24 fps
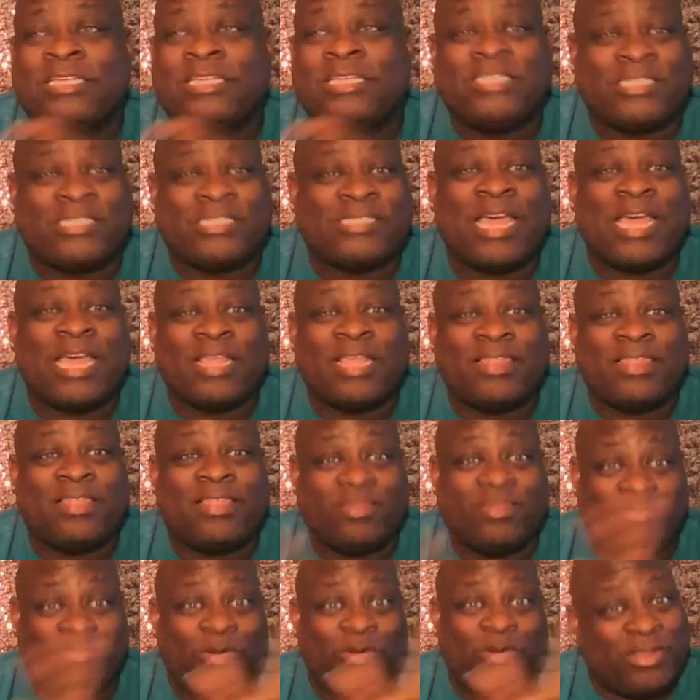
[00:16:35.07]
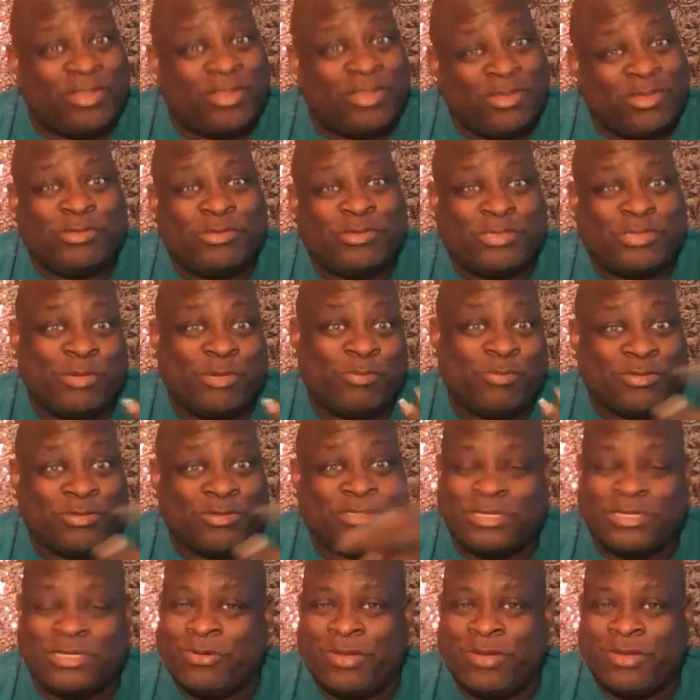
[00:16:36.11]
Just like when the YouTubers
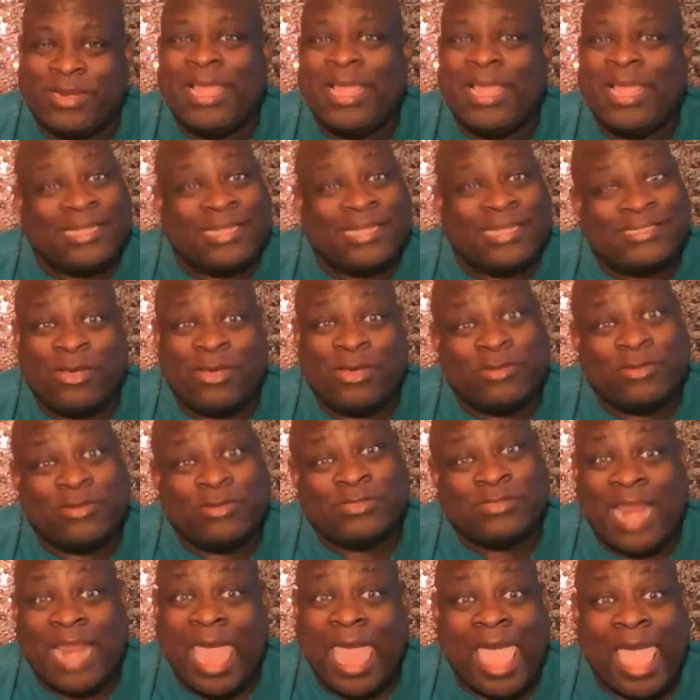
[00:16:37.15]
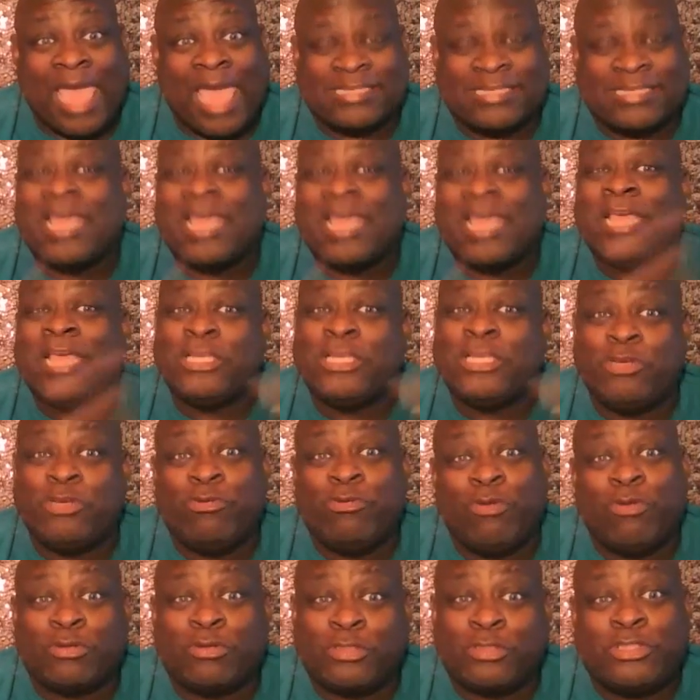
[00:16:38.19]
do it and tell those lies. You
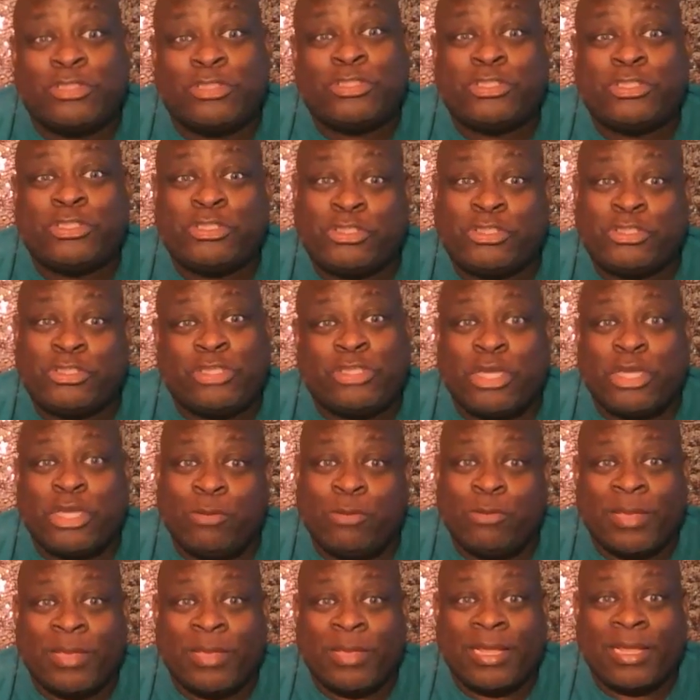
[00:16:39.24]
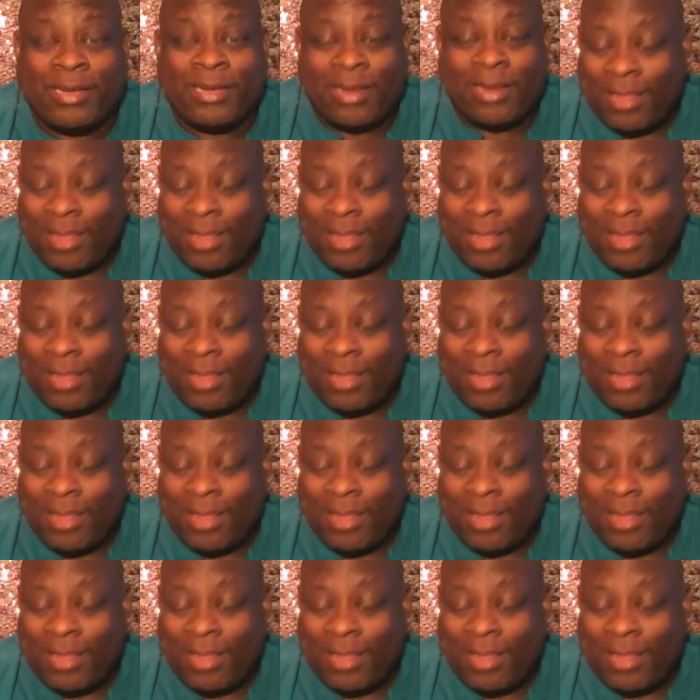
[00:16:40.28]
looked stupid.